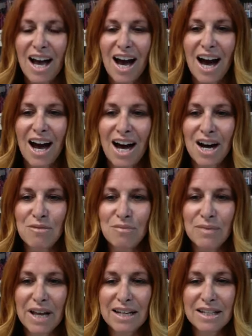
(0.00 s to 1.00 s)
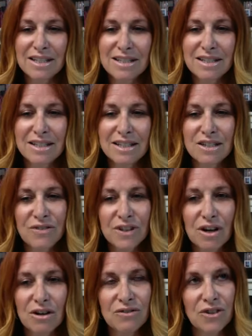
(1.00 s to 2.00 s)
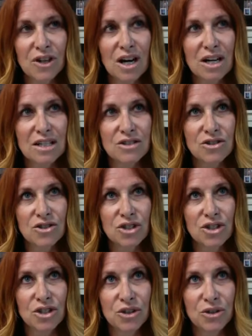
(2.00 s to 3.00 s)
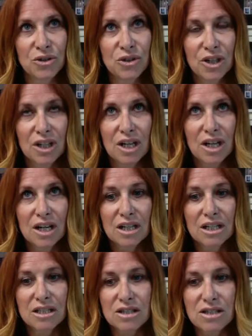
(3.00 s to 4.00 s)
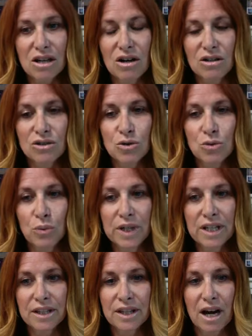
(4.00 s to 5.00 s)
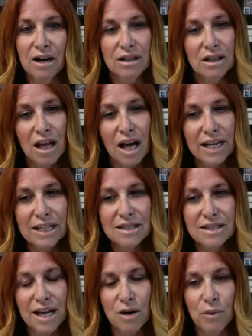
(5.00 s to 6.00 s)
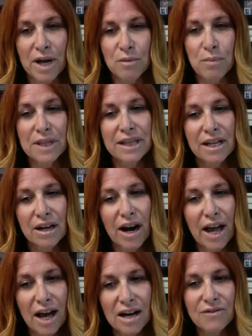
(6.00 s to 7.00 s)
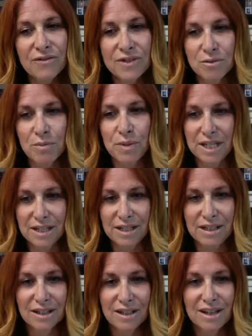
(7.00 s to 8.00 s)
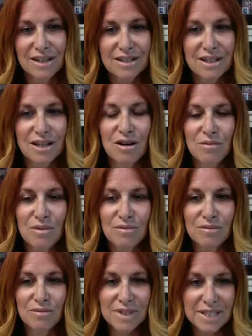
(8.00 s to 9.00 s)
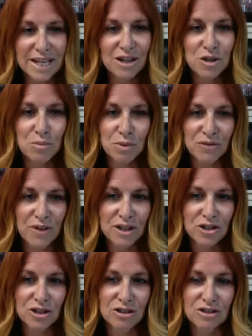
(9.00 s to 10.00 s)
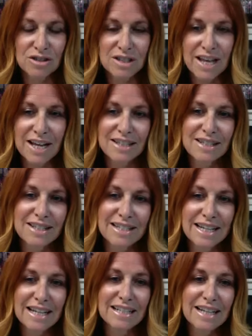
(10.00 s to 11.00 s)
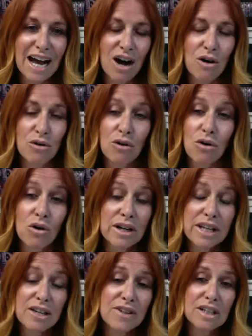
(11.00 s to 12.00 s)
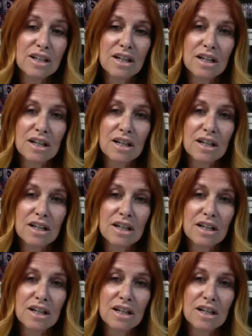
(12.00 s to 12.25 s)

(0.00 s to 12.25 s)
And it's difficult for us to consult with our clients that way, but there have to be some sales professionals that stand out, or even